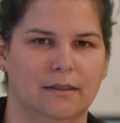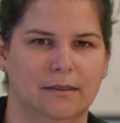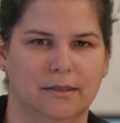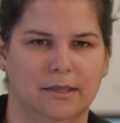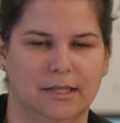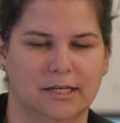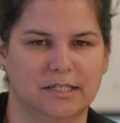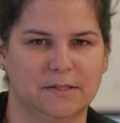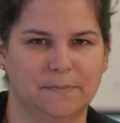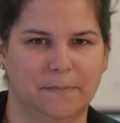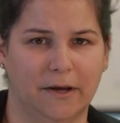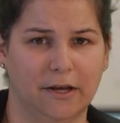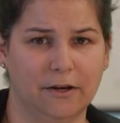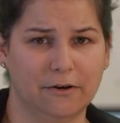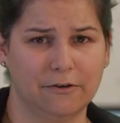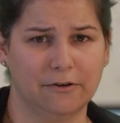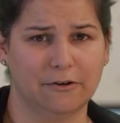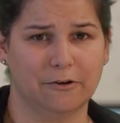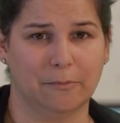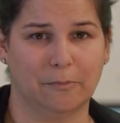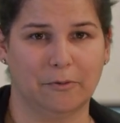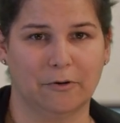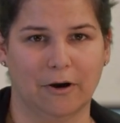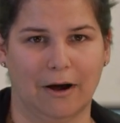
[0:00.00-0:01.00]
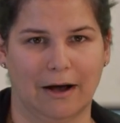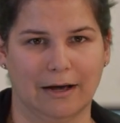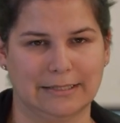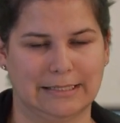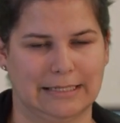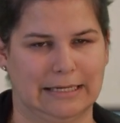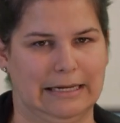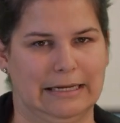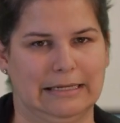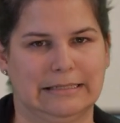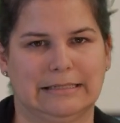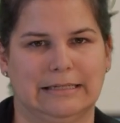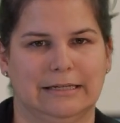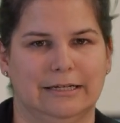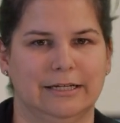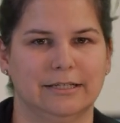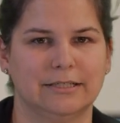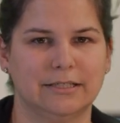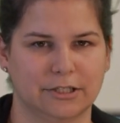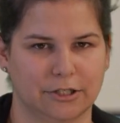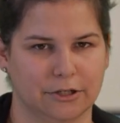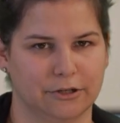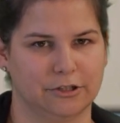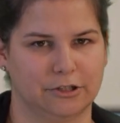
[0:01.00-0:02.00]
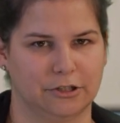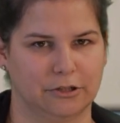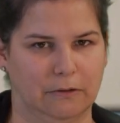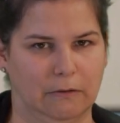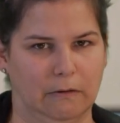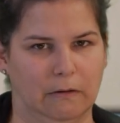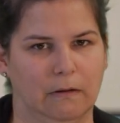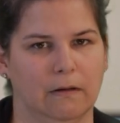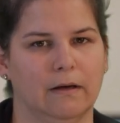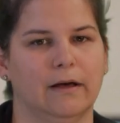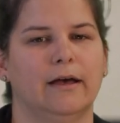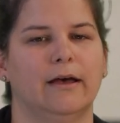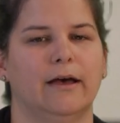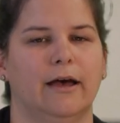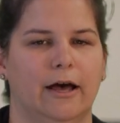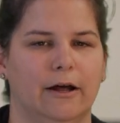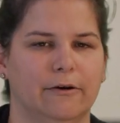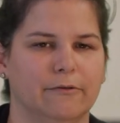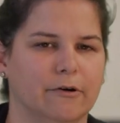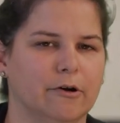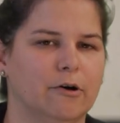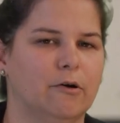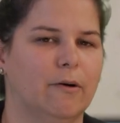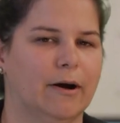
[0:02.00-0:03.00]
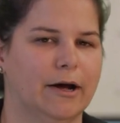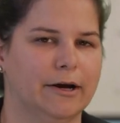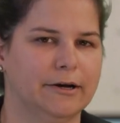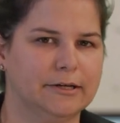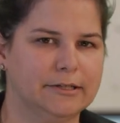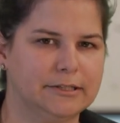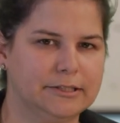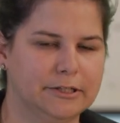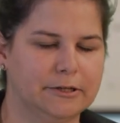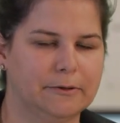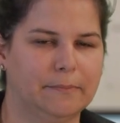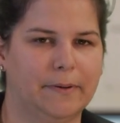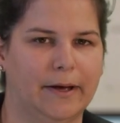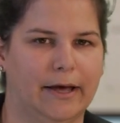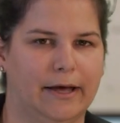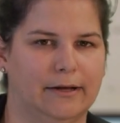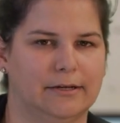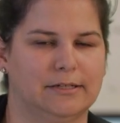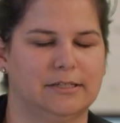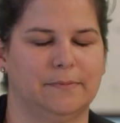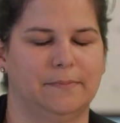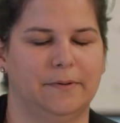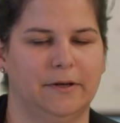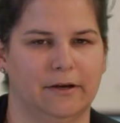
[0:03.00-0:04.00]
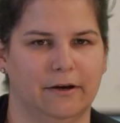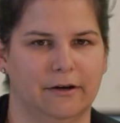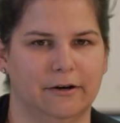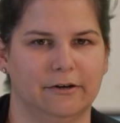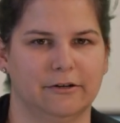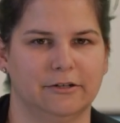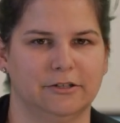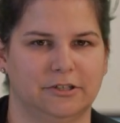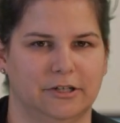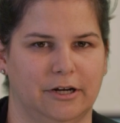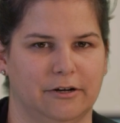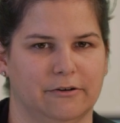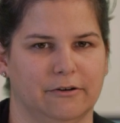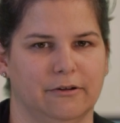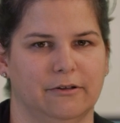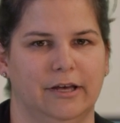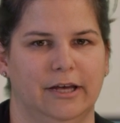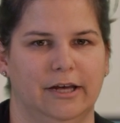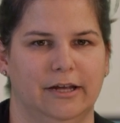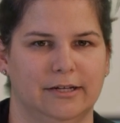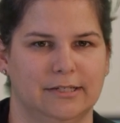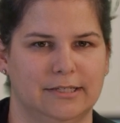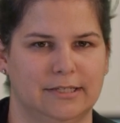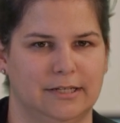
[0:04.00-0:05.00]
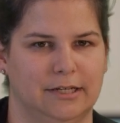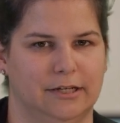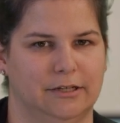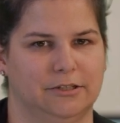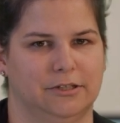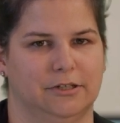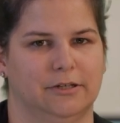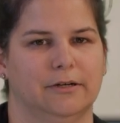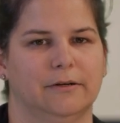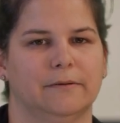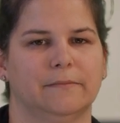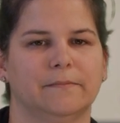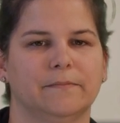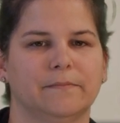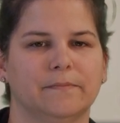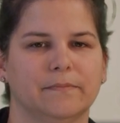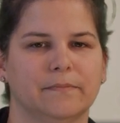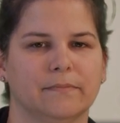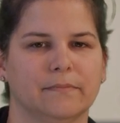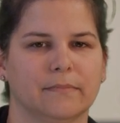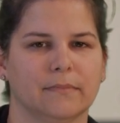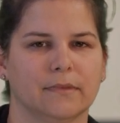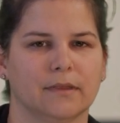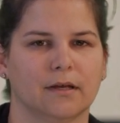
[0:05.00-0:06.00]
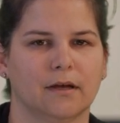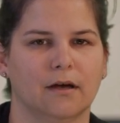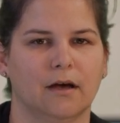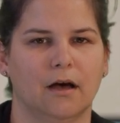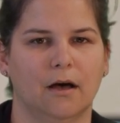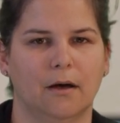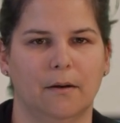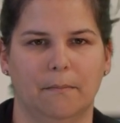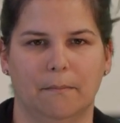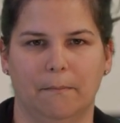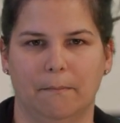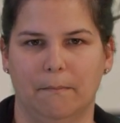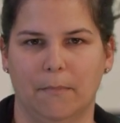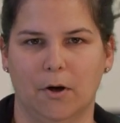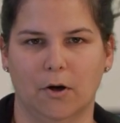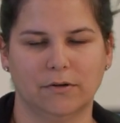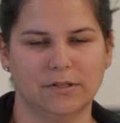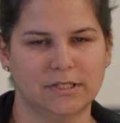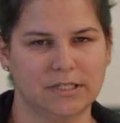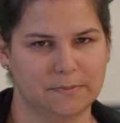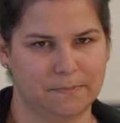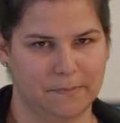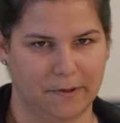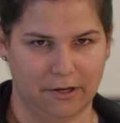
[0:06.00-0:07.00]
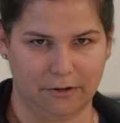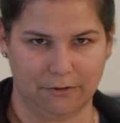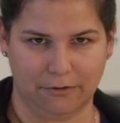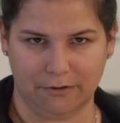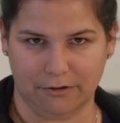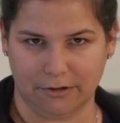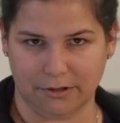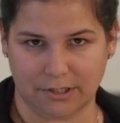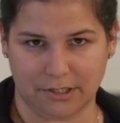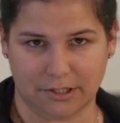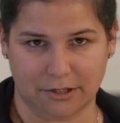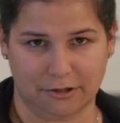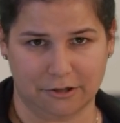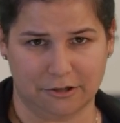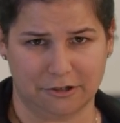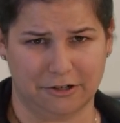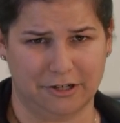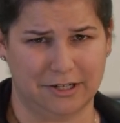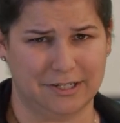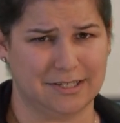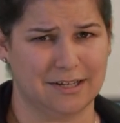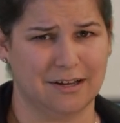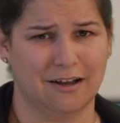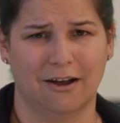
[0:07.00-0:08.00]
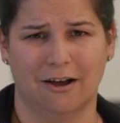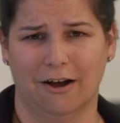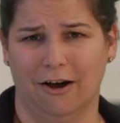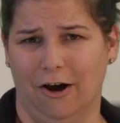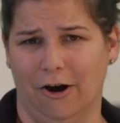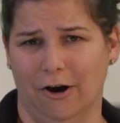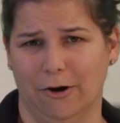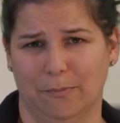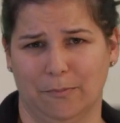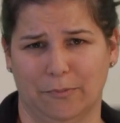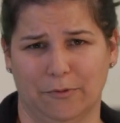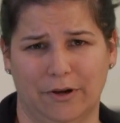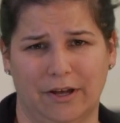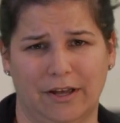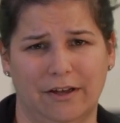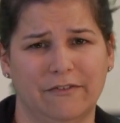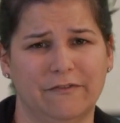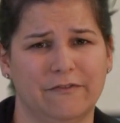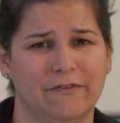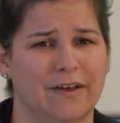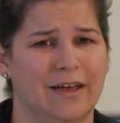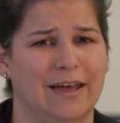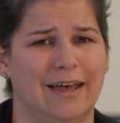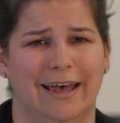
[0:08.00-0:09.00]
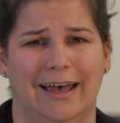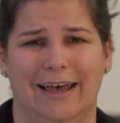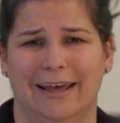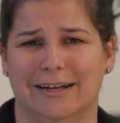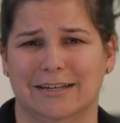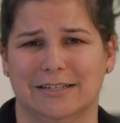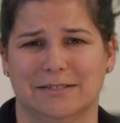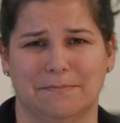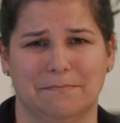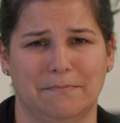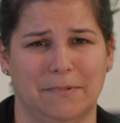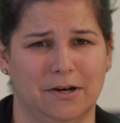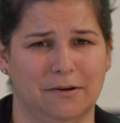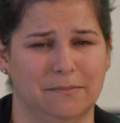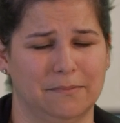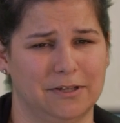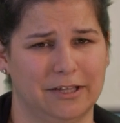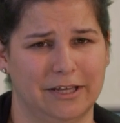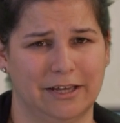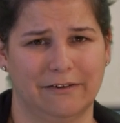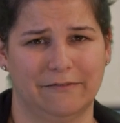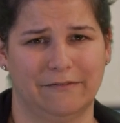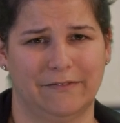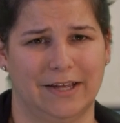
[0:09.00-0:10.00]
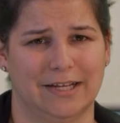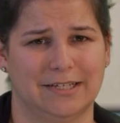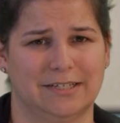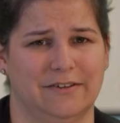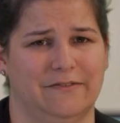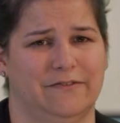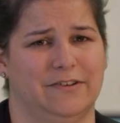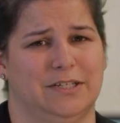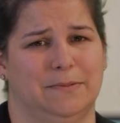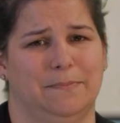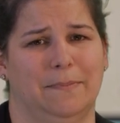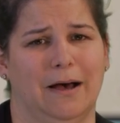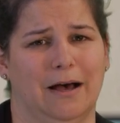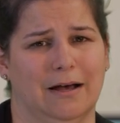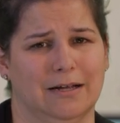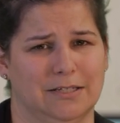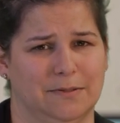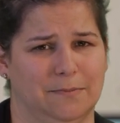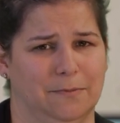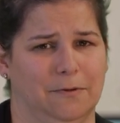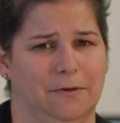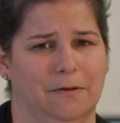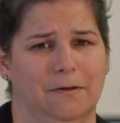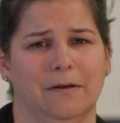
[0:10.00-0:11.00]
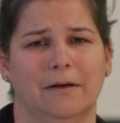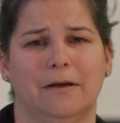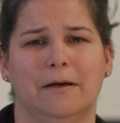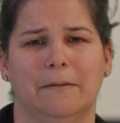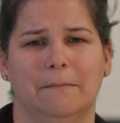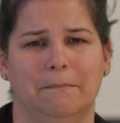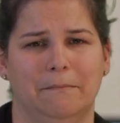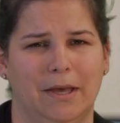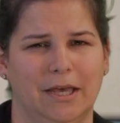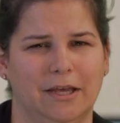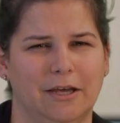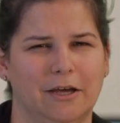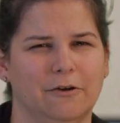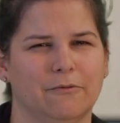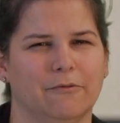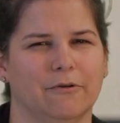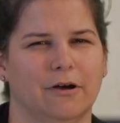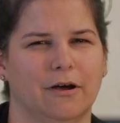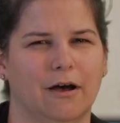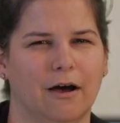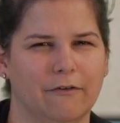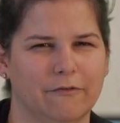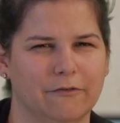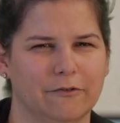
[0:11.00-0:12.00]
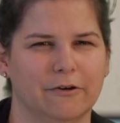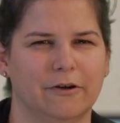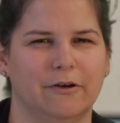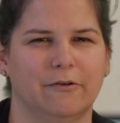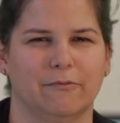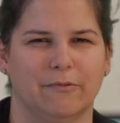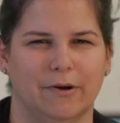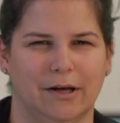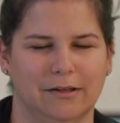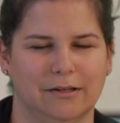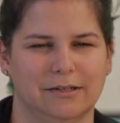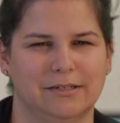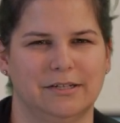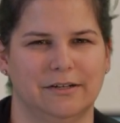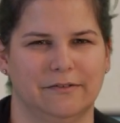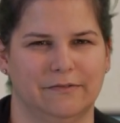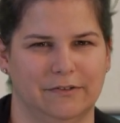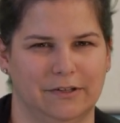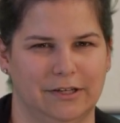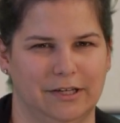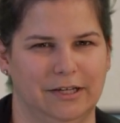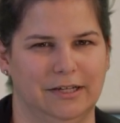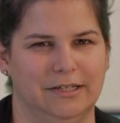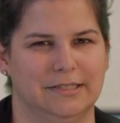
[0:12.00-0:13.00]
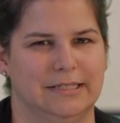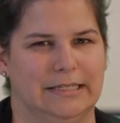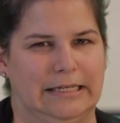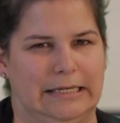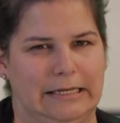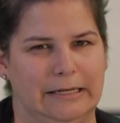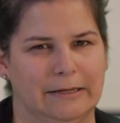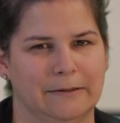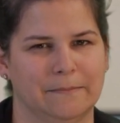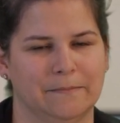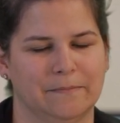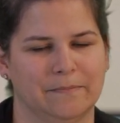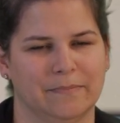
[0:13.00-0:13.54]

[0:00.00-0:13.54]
The spay neuter process is surgical and requires your pet to be under general anesthesia. Most spay neuter surgeries are brief and as minimally invasive as possible, making recovery relatively easy.